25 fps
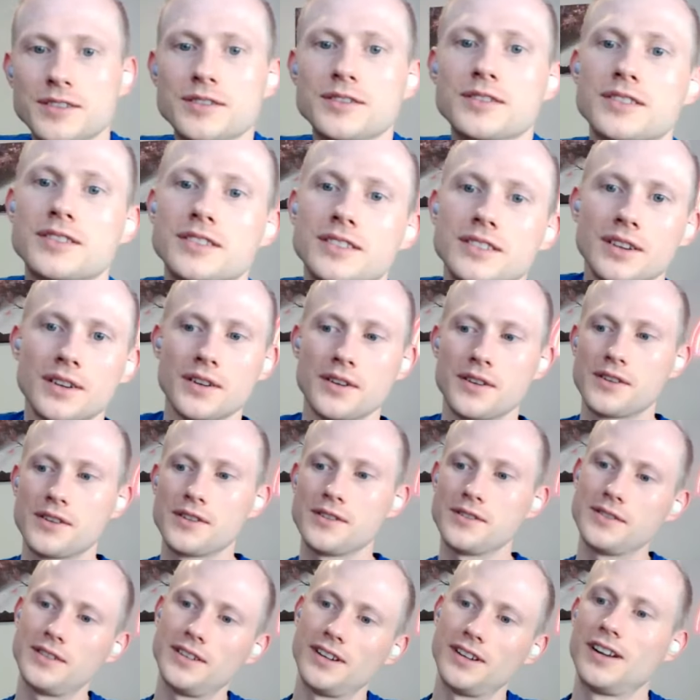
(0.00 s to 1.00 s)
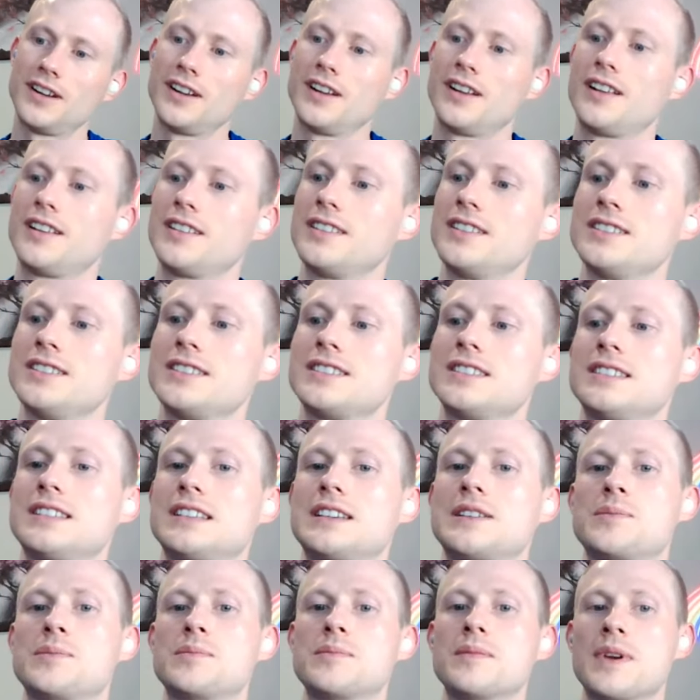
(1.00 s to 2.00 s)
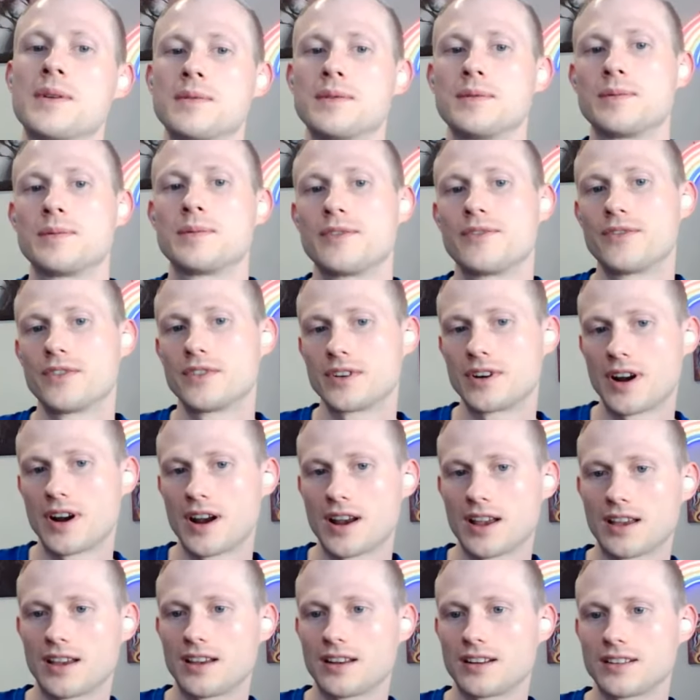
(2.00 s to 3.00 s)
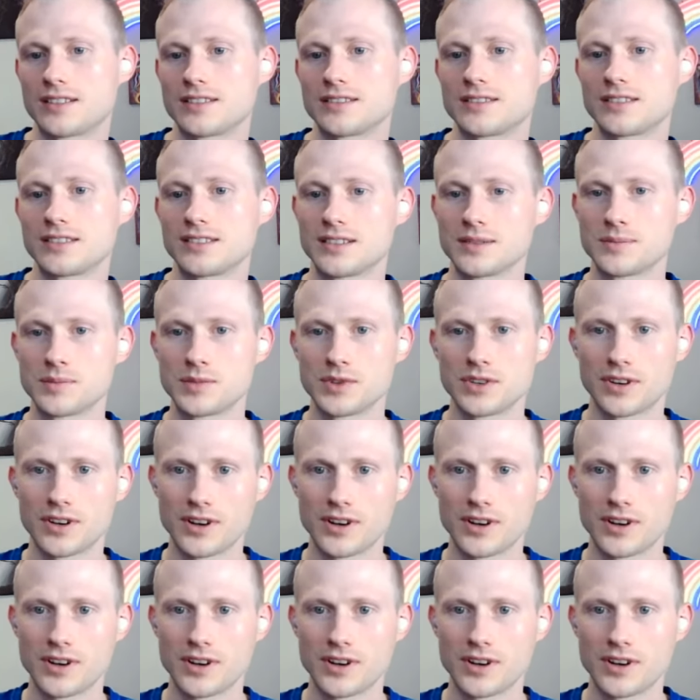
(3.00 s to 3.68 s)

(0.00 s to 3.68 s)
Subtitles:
So let's see, maybe before I get into some of your